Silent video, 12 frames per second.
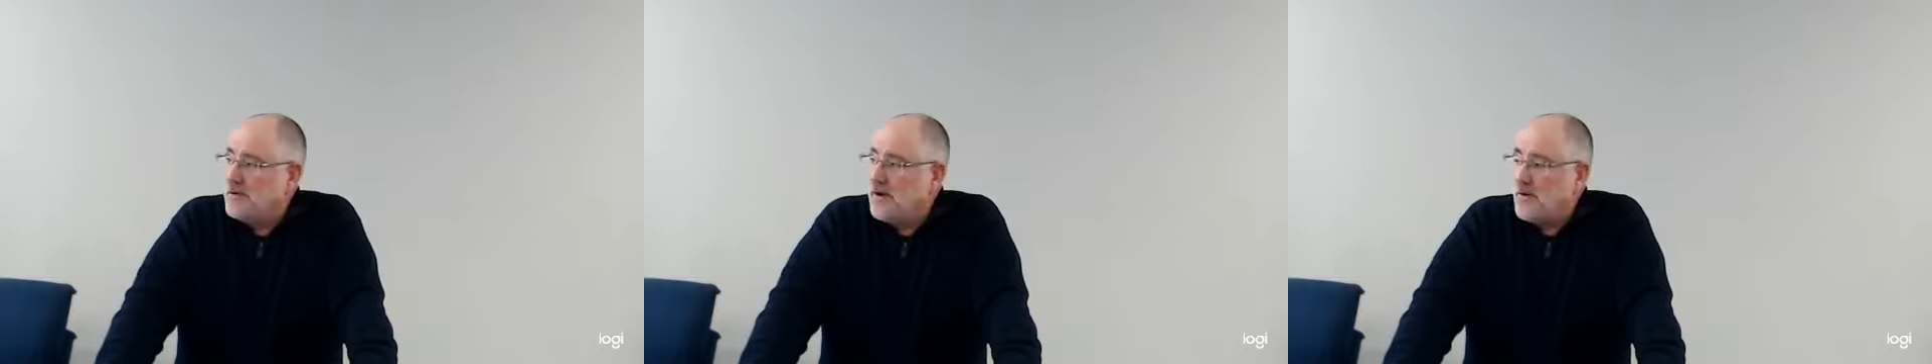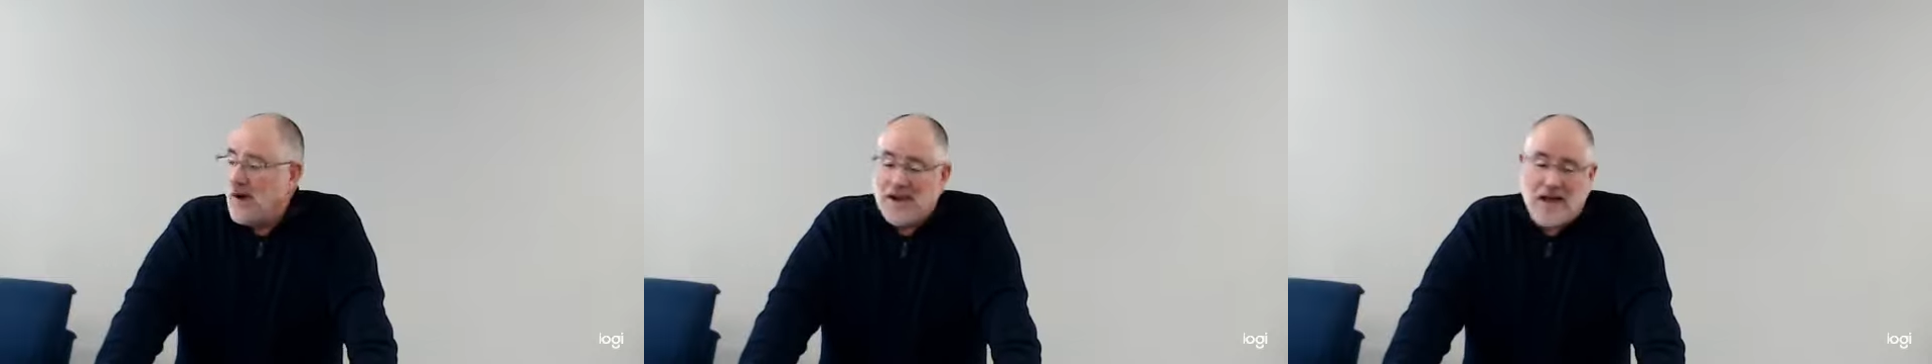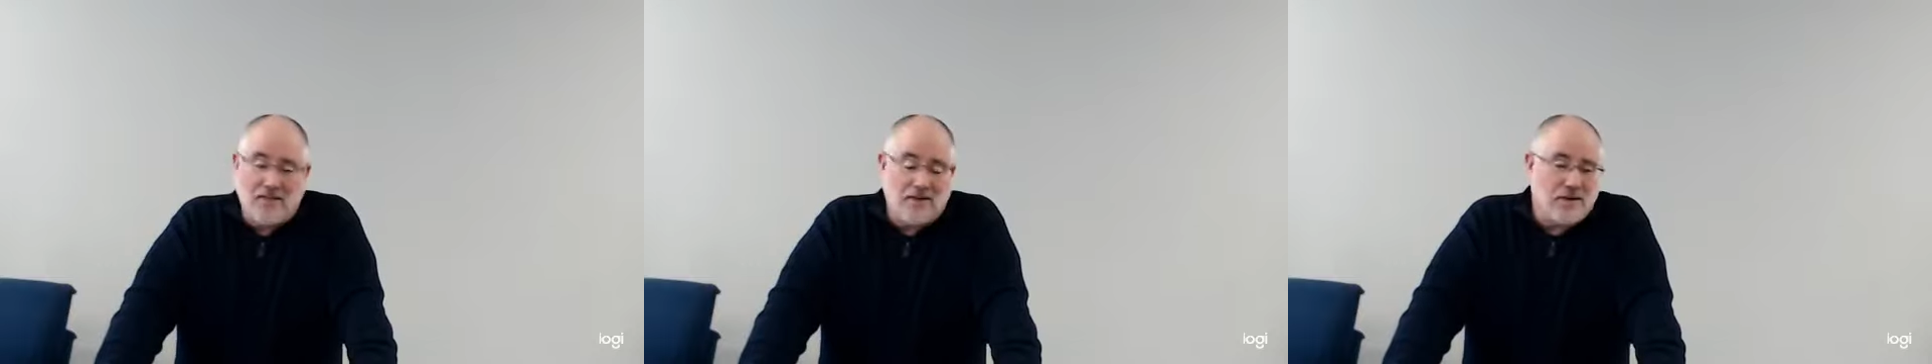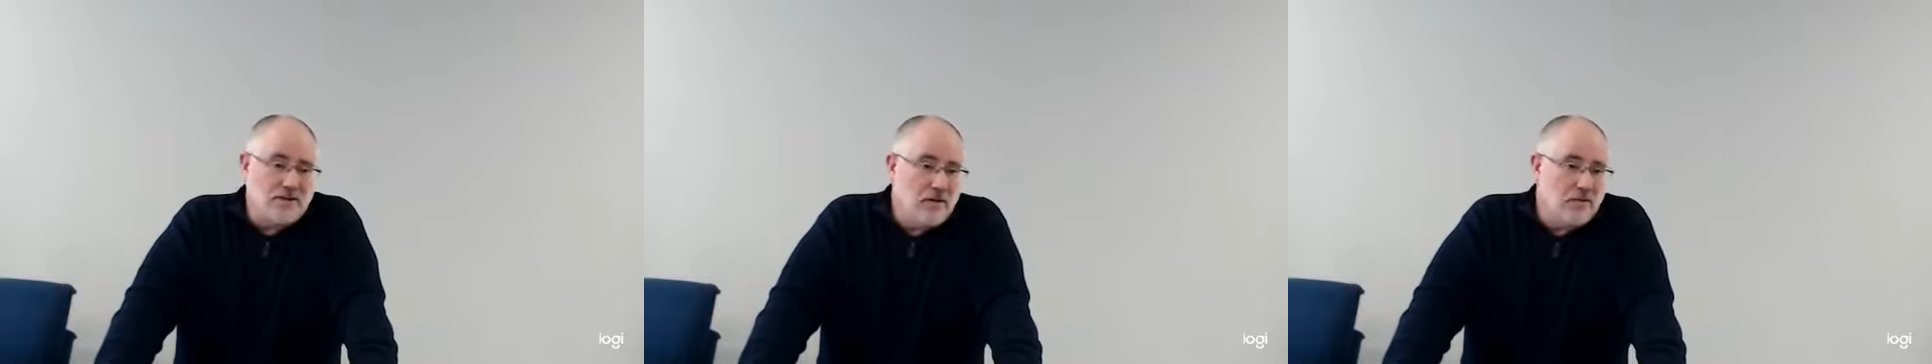Right now they're
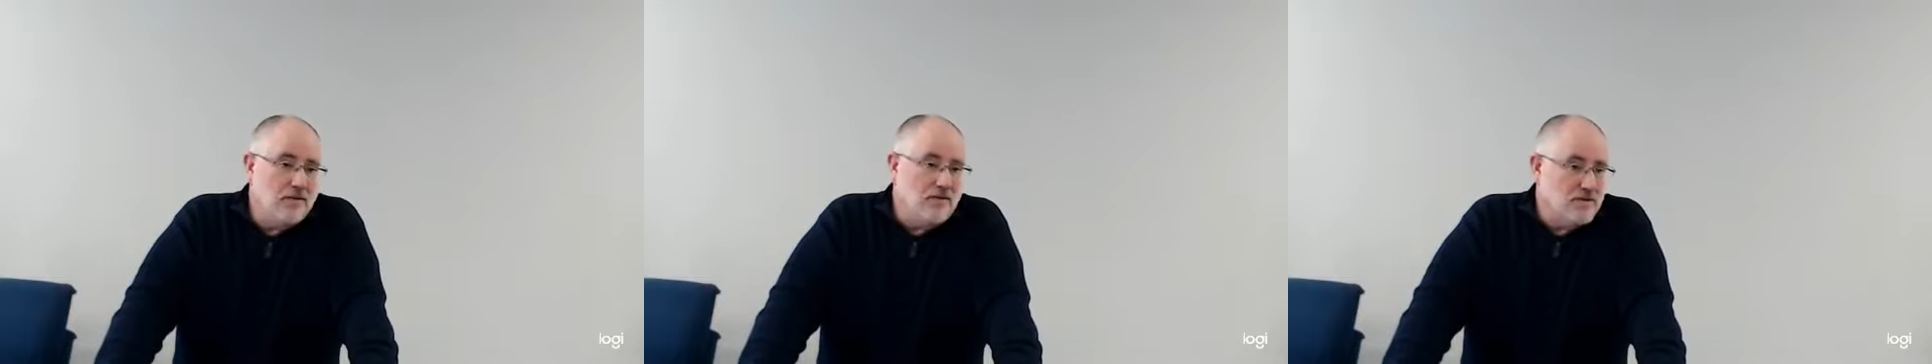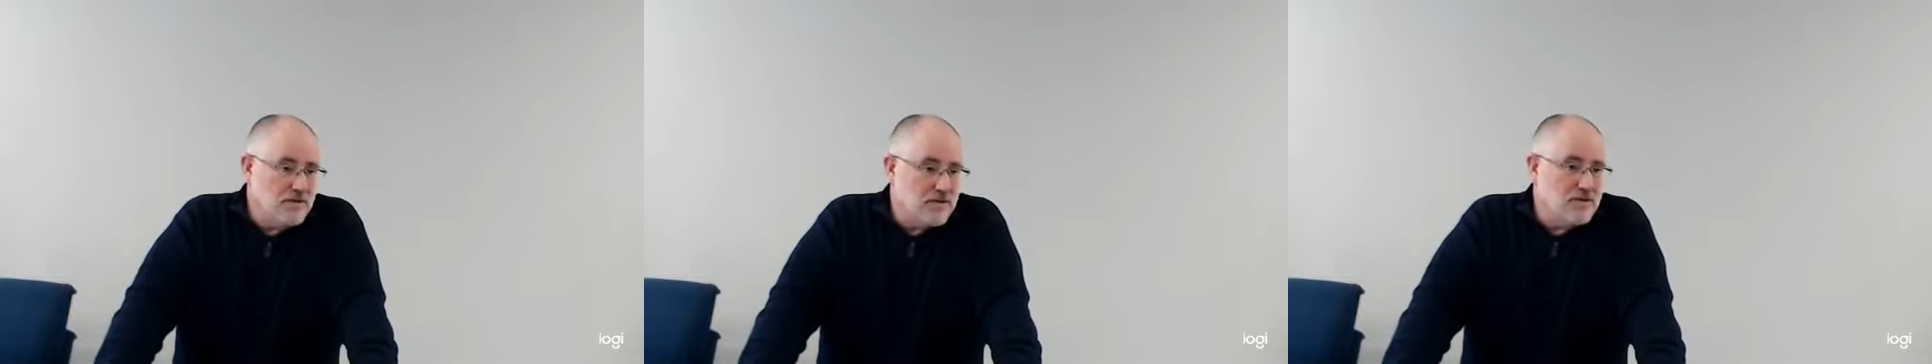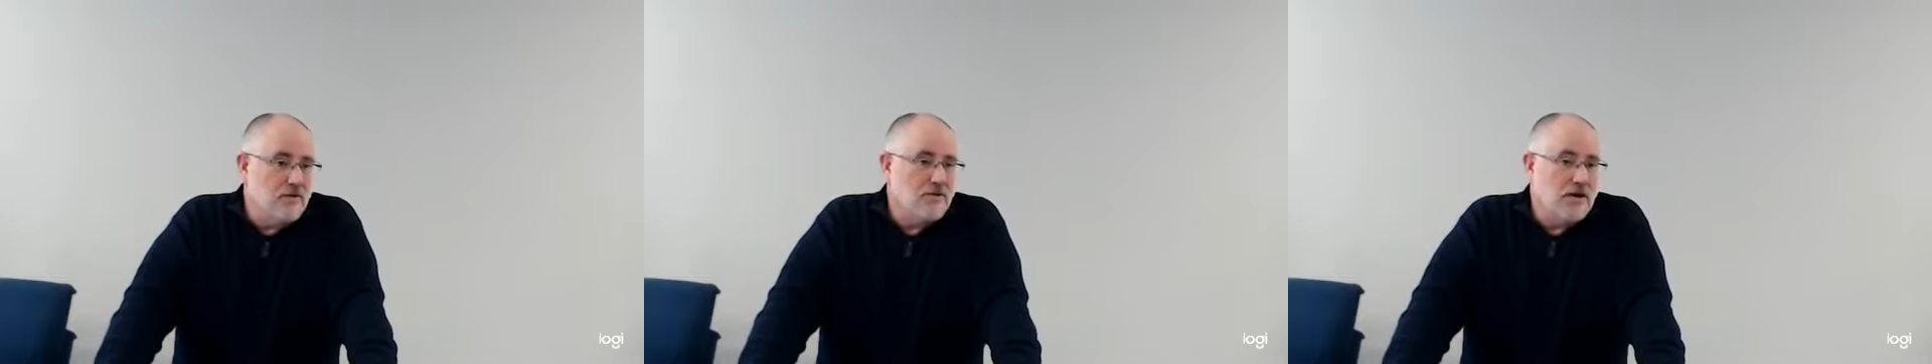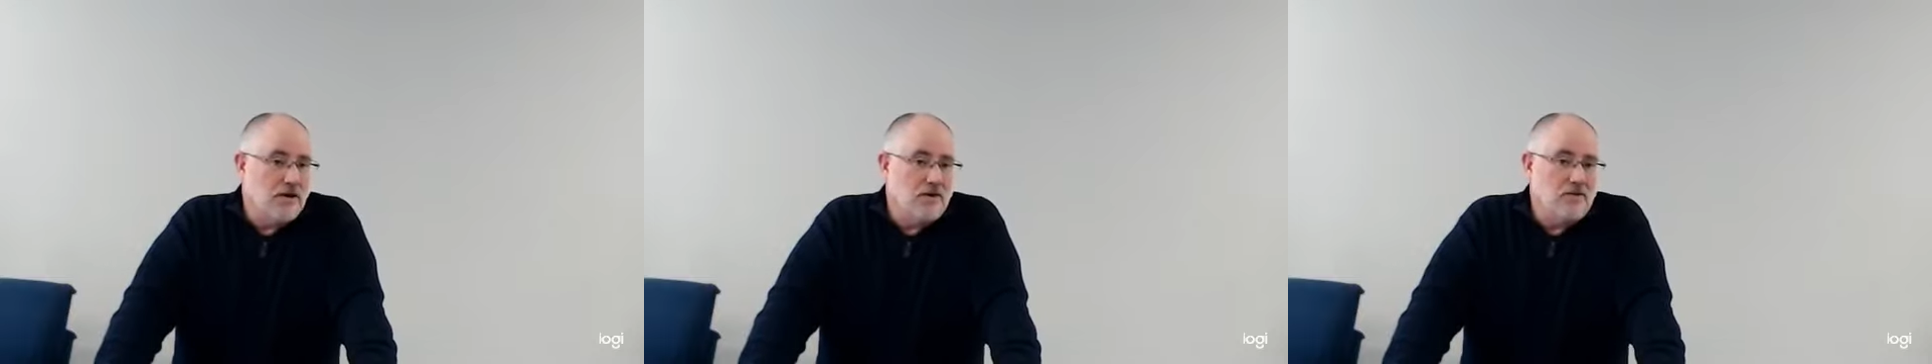content with us to sit over
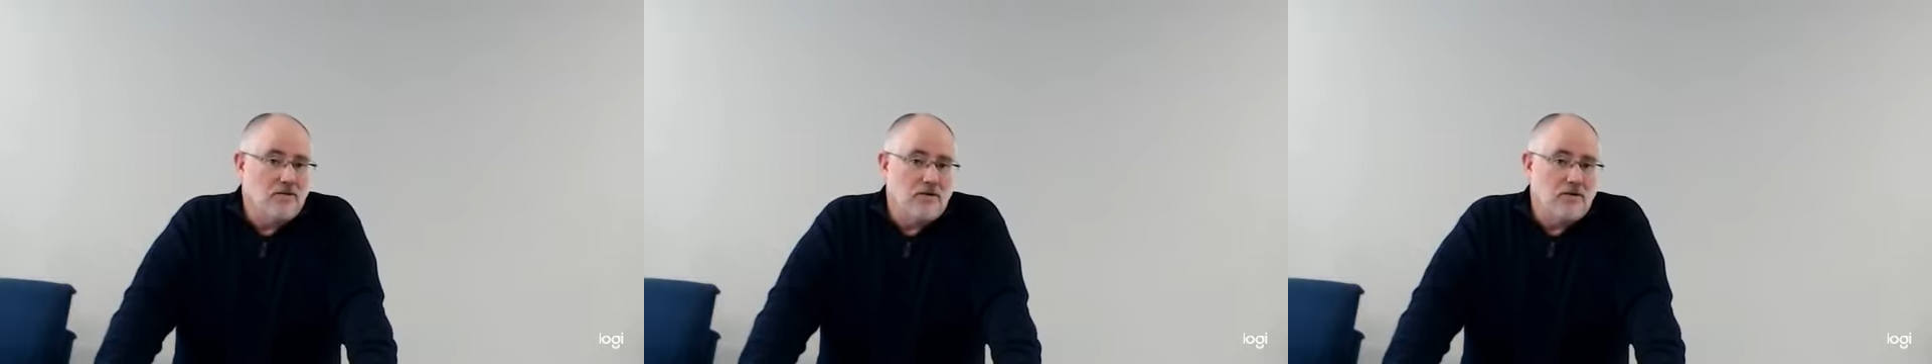here